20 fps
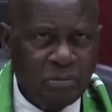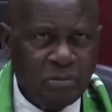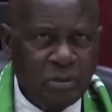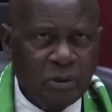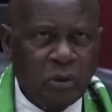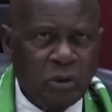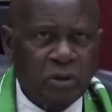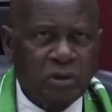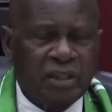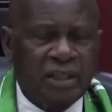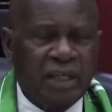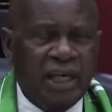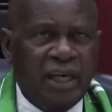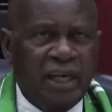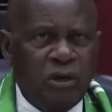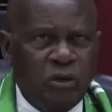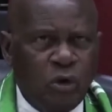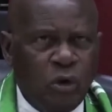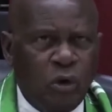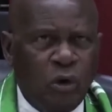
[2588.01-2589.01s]
because
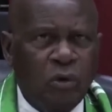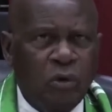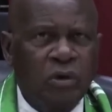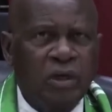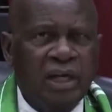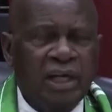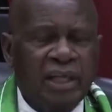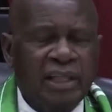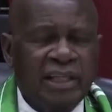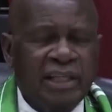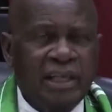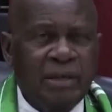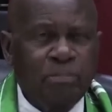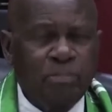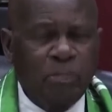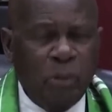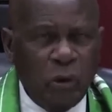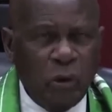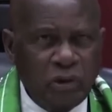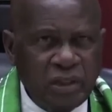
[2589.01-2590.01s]
they know the
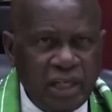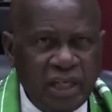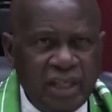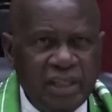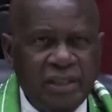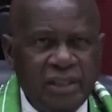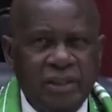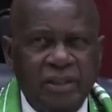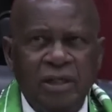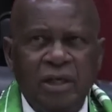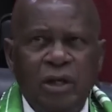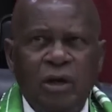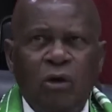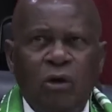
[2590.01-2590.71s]
importance